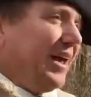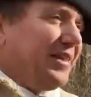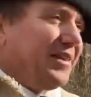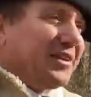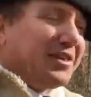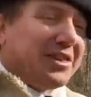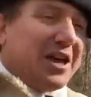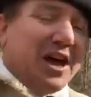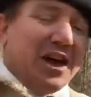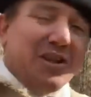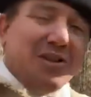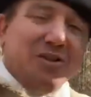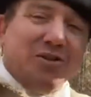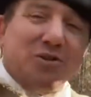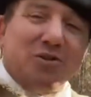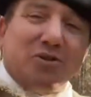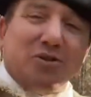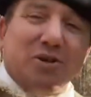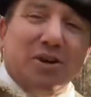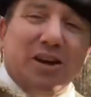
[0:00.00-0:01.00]

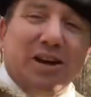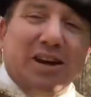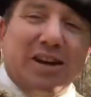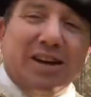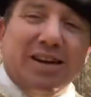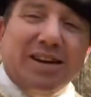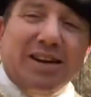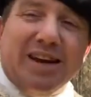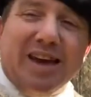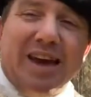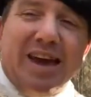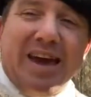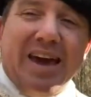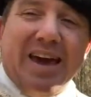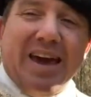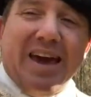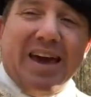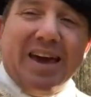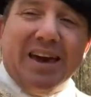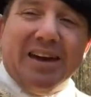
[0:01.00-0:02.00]
Nathaniel Greene
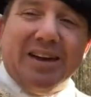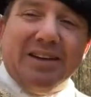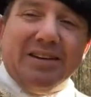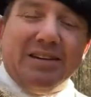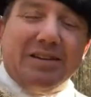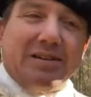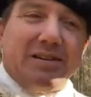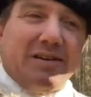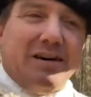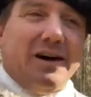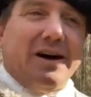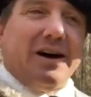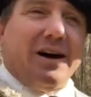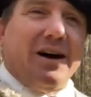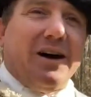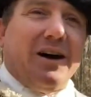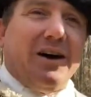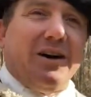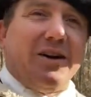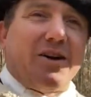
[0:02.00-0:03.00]
and
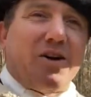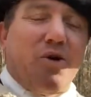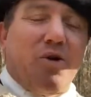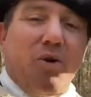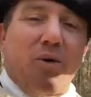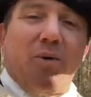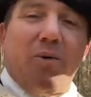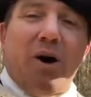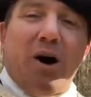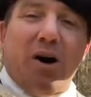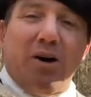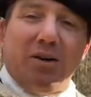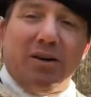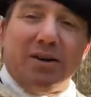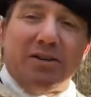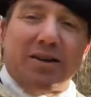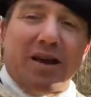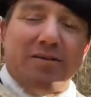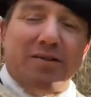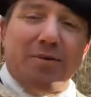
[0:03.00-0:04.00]

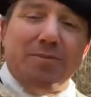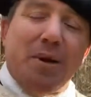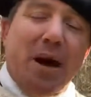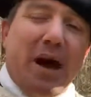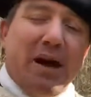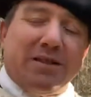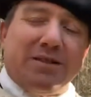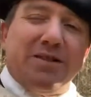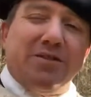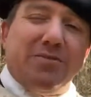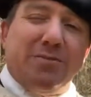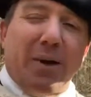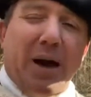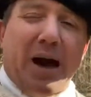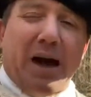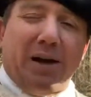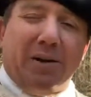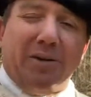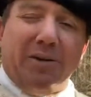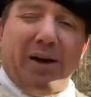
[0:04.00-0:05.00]
Cornwallis have a massive
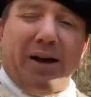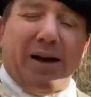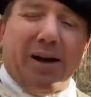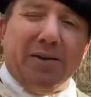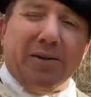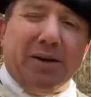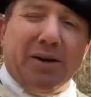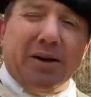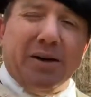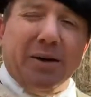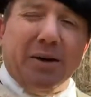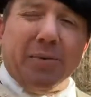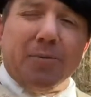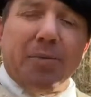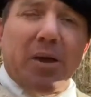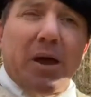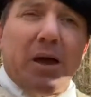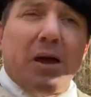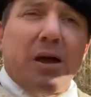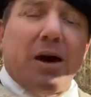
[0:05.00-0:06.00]
battle out here.
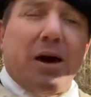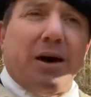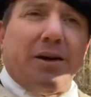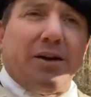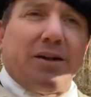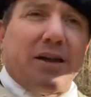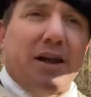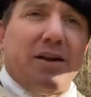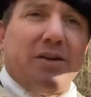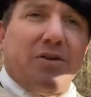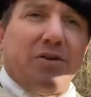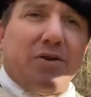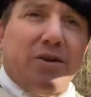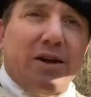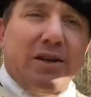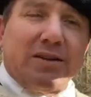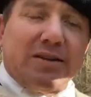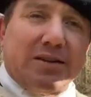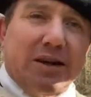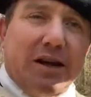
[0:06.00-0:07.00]
Nathaniel
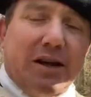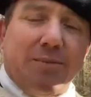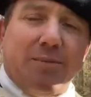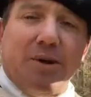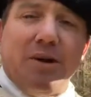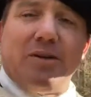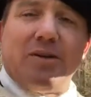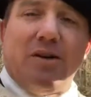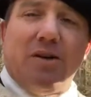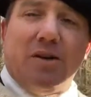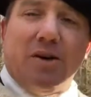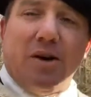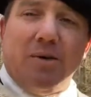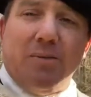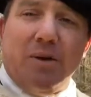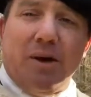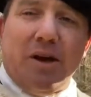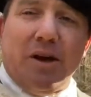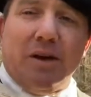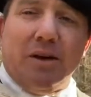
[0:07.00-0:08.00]
Greene set up his
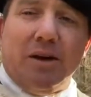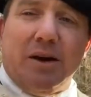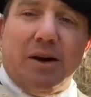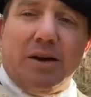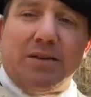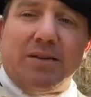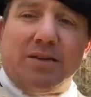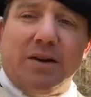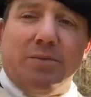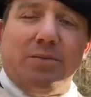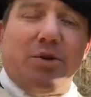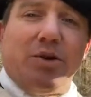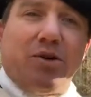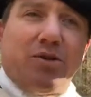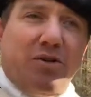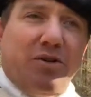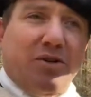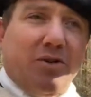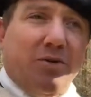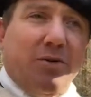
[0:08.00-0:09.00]
army similar
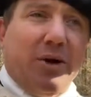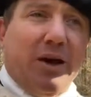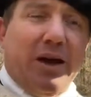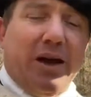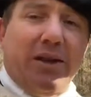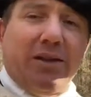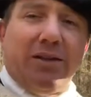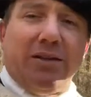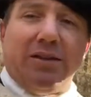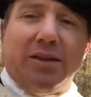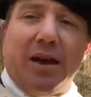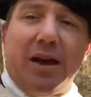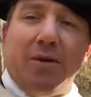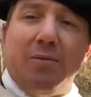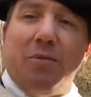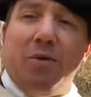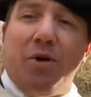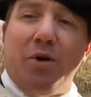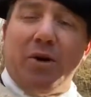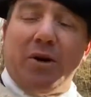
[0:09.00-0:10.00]
to the way that Dan
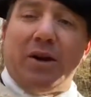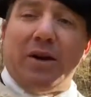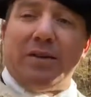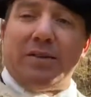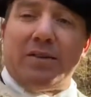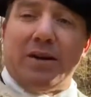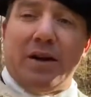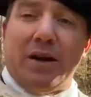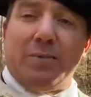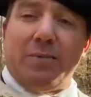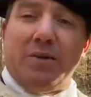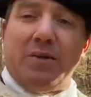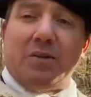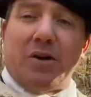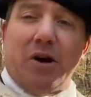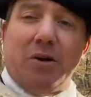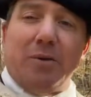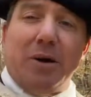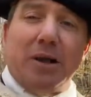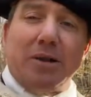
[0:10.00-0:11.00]
Morgan set up his
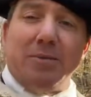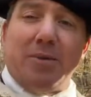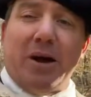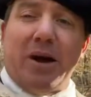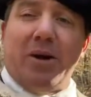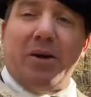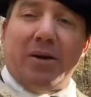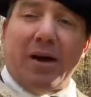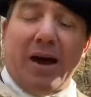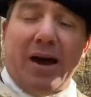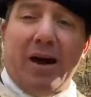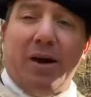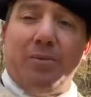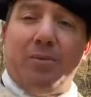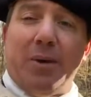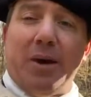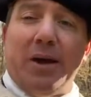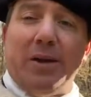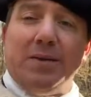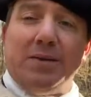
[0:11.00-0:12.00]
army at the Battle of
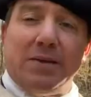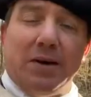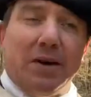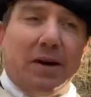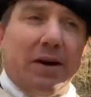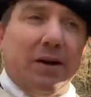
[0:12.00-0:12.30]
Cowpens,